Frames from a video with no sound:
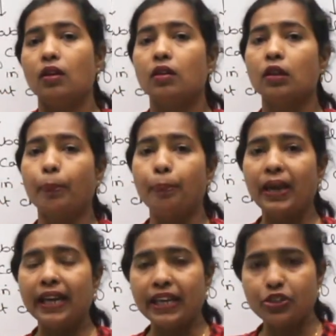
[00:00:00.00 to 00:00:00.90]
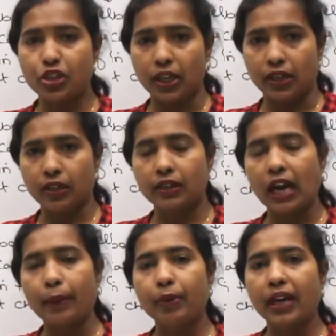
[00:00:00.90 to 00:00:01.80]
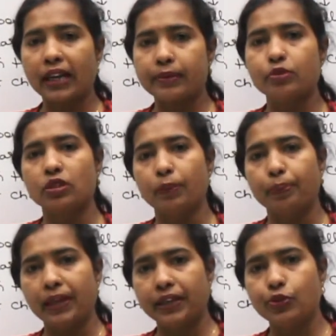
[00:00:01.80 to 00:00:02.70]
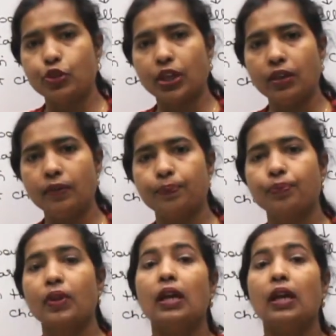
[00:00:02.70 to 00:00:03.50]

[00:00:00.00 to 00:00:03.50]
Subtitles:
the parent chain, carbon atoms in the parent chain